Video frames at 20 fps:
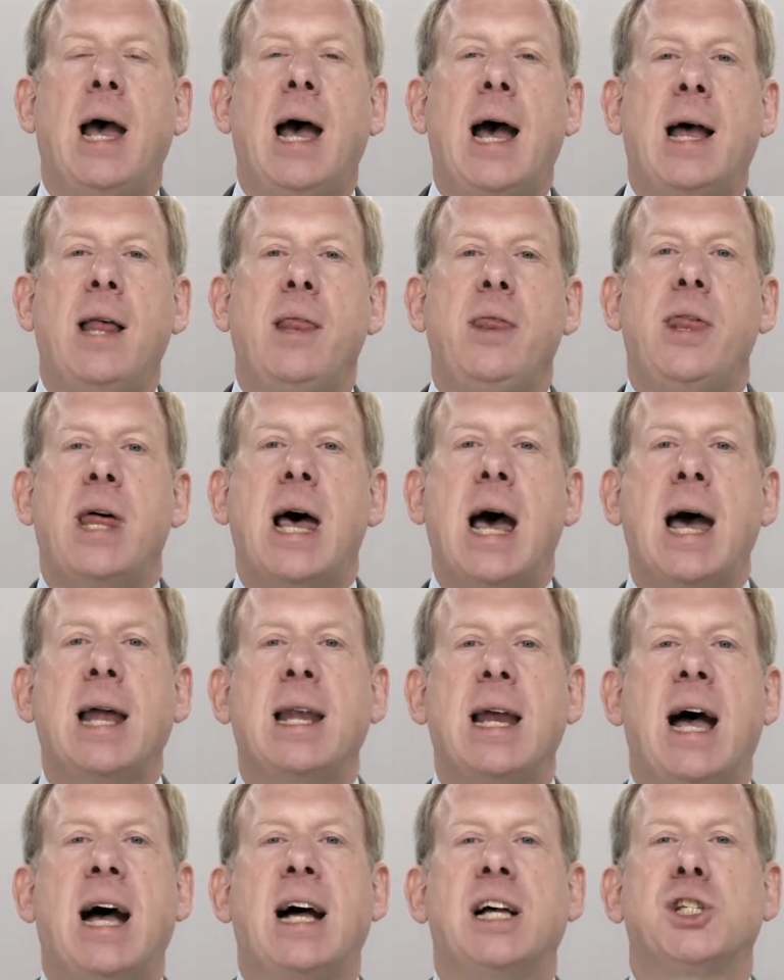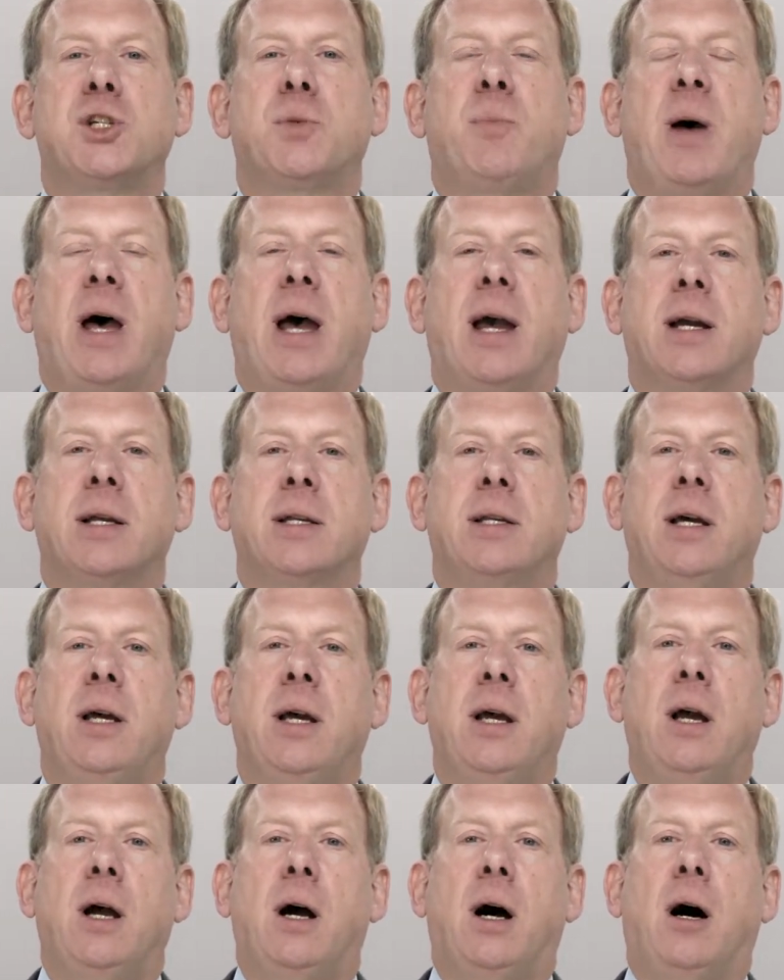And that aspect
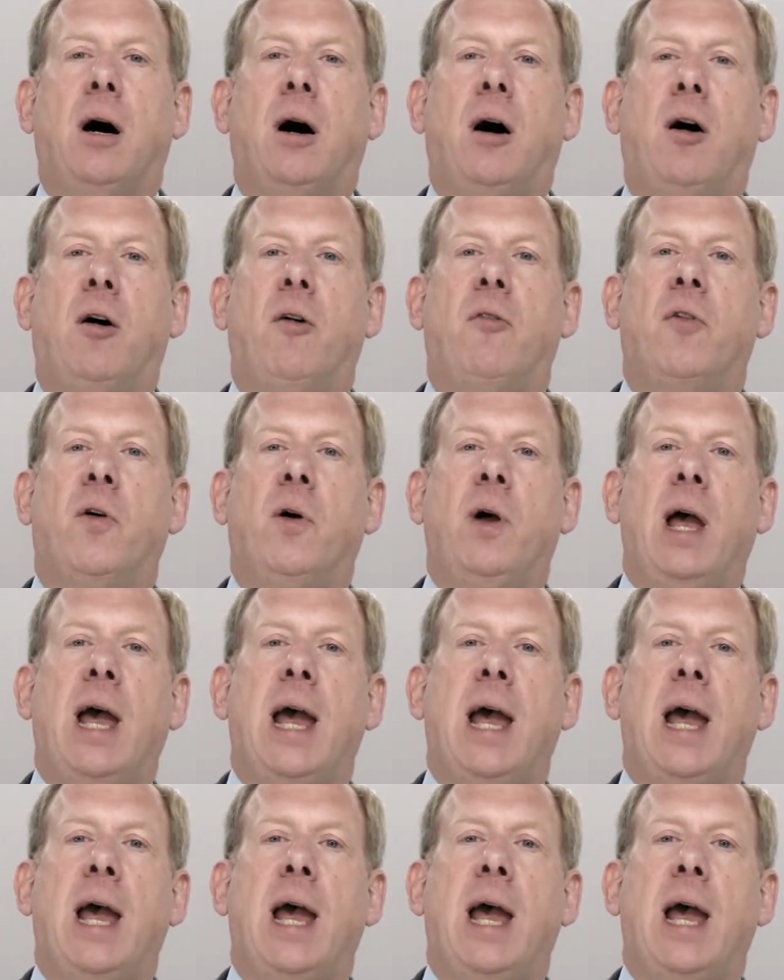of